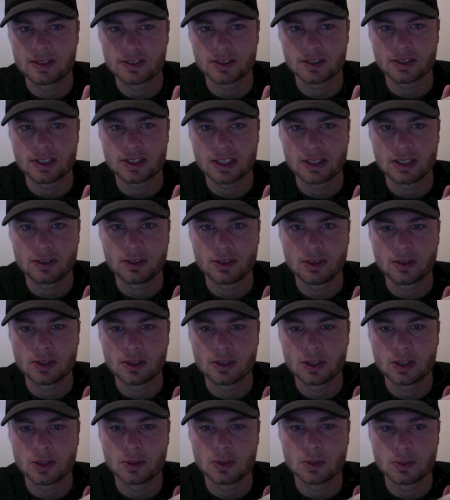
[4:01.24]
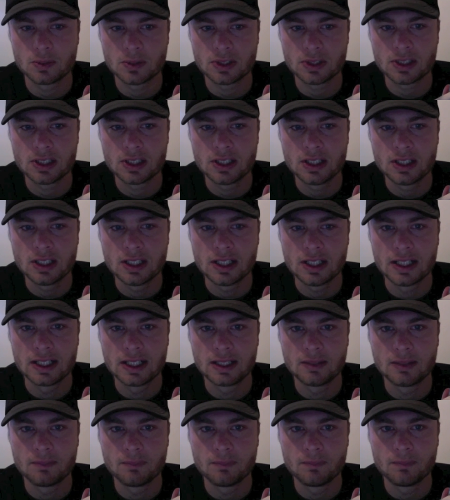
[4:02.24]
on how you hold
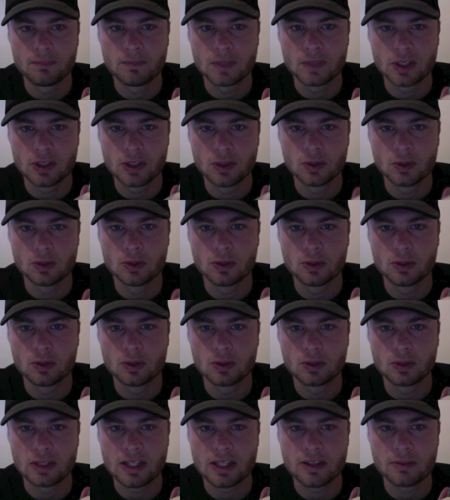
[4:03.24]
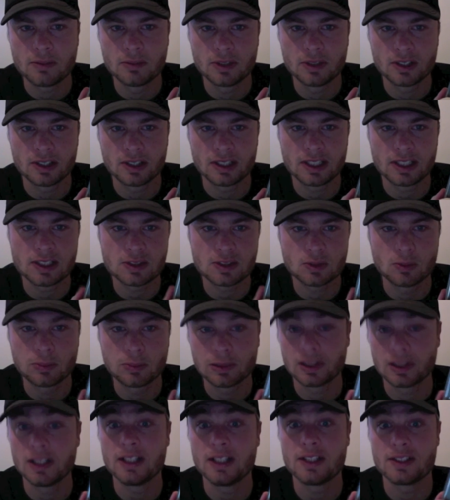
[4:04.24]
your Leatherman, I guess, or
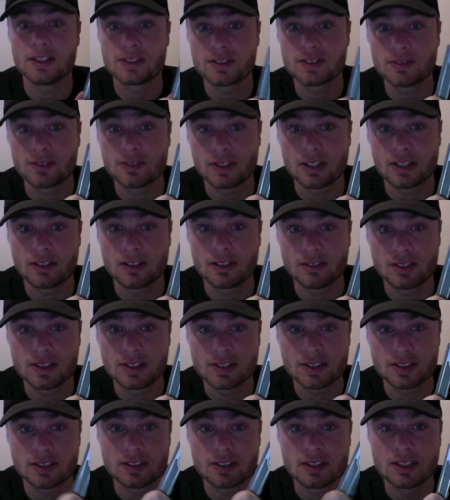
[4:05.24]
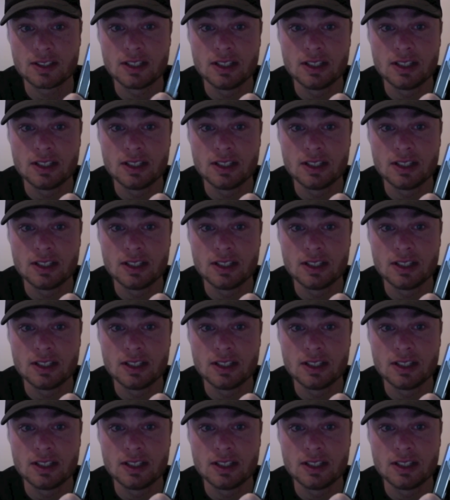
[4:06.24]
pliers for that reason.